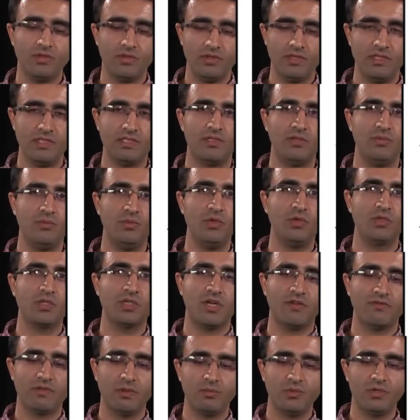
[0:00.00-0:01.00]
distribution
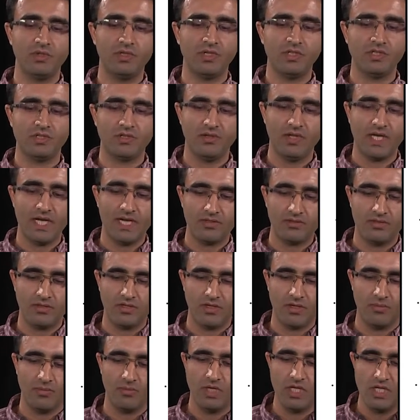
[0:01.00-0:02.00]
of the potential
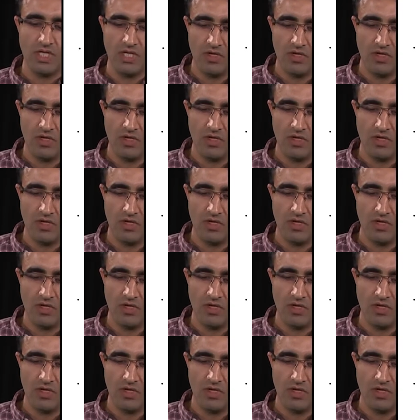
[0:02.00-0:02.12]
outcome,